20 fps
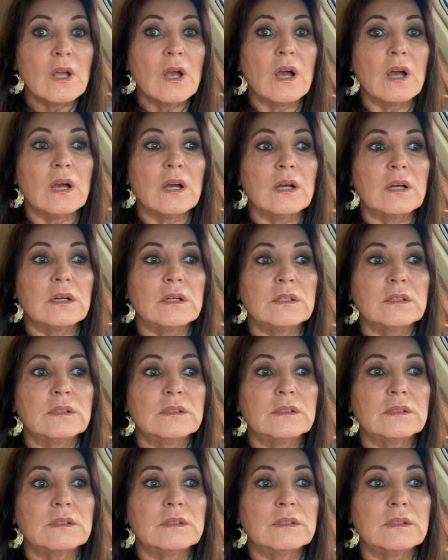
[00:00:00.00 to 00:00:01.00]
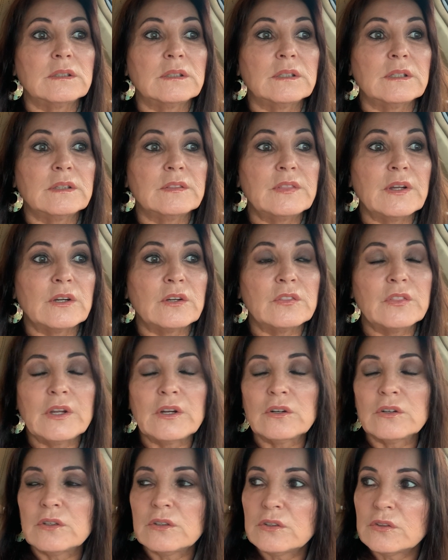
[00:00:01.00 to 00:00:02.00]
uh, they're,
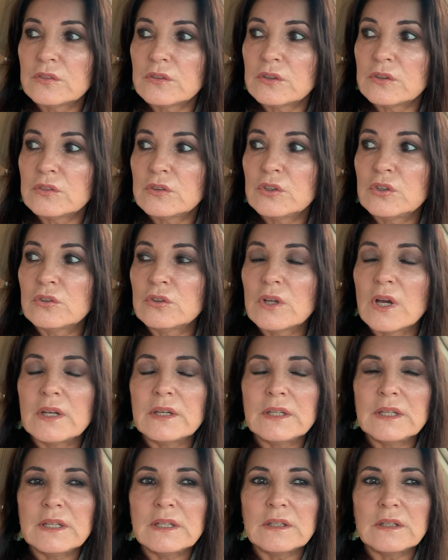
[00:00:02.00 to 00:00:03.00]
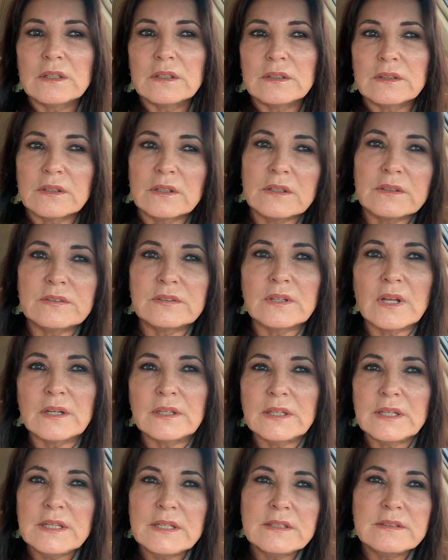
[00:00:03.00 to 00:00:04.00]
they're, you're not, it's not
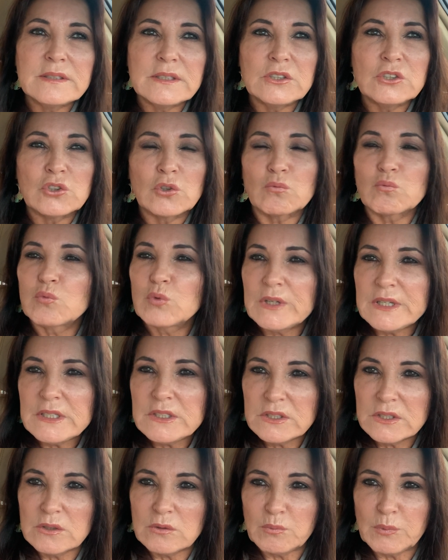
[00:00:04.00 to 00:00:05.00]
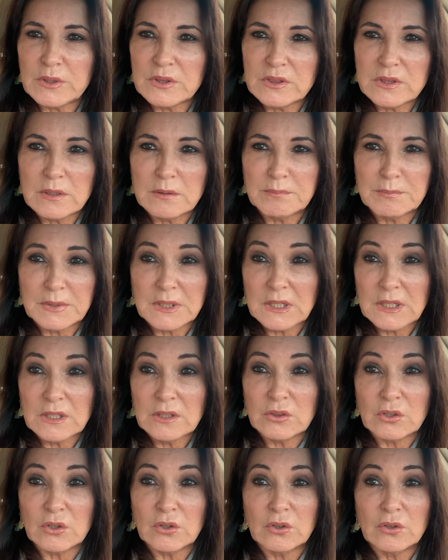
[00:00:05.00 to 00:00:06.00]
easy to reason with them
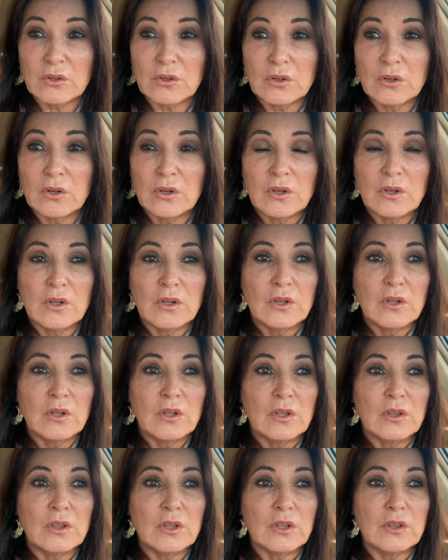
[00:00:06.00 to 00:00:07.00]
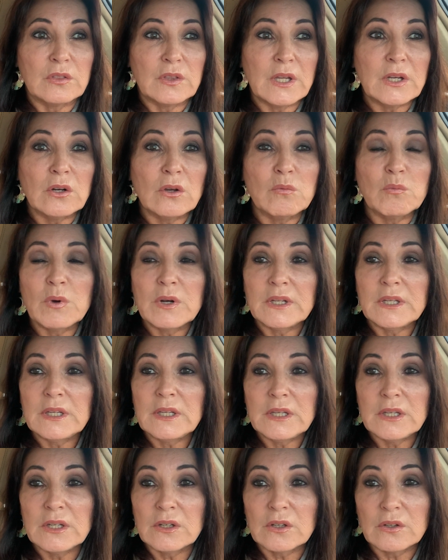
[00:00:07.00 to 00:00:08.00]
either. They don't want to
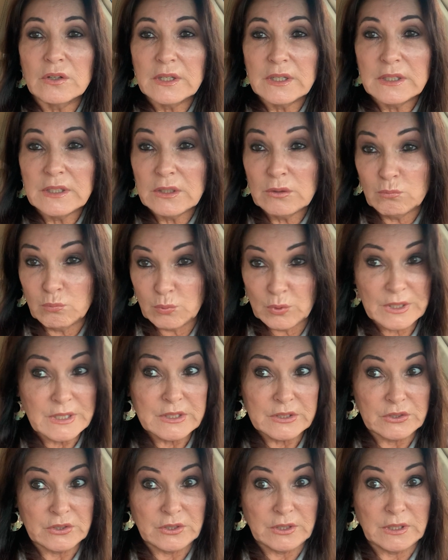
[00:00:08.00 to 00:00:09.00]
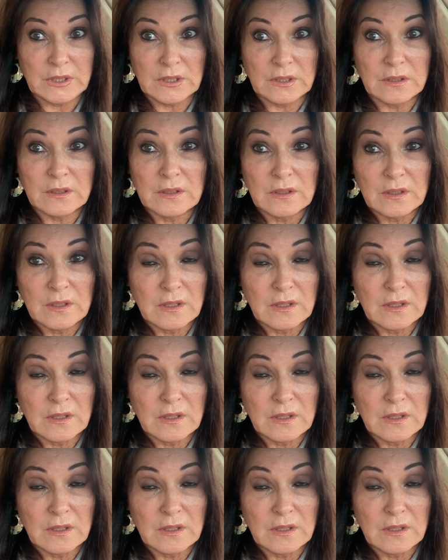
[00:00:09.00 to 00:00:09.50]
hear any reasoning.